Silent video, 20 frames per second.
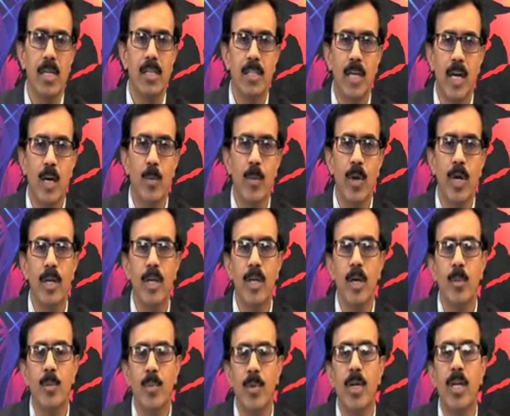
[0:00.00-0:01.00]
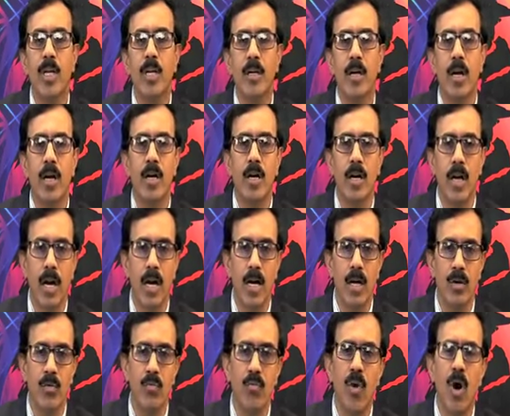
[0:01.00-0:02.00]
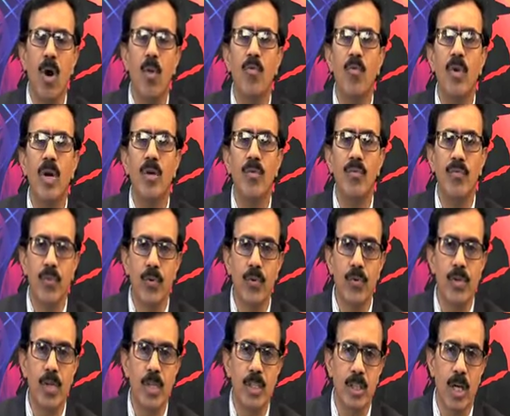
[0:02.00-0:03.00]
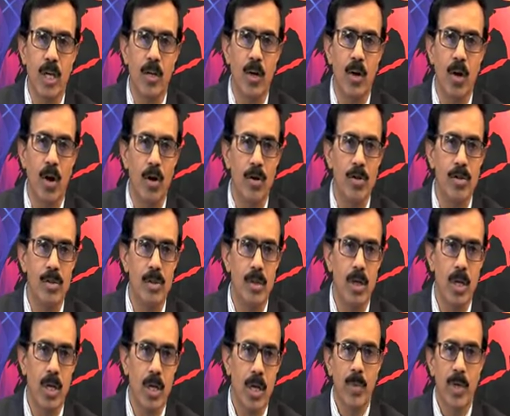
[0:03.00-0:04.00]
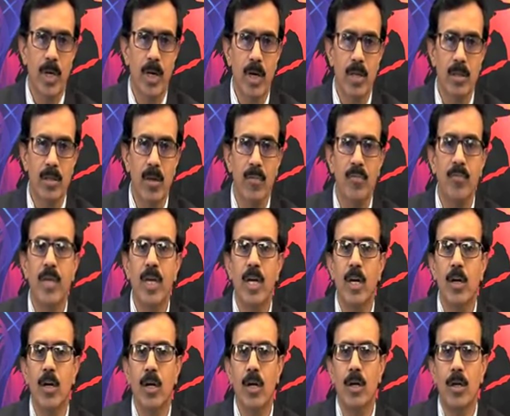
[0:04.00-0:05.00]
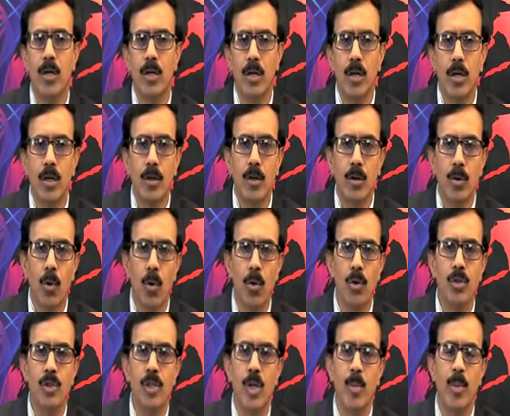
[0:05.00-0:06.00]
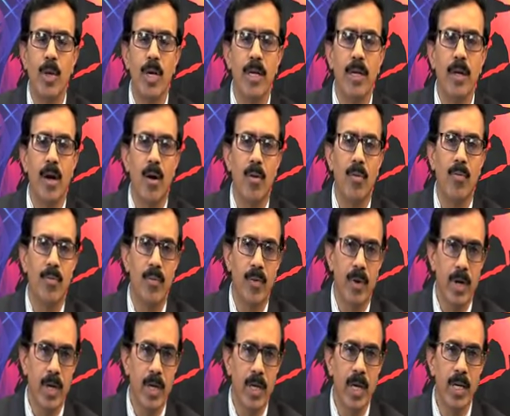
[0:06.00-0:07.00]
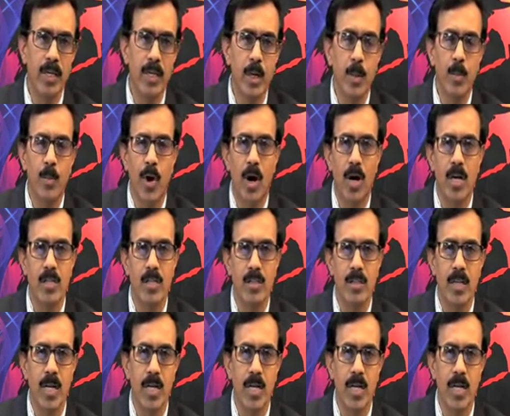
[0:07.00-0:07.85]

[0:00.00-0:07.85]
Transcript: Germanium, tin and lead form very few such analogues because of their low stability of EE bonds,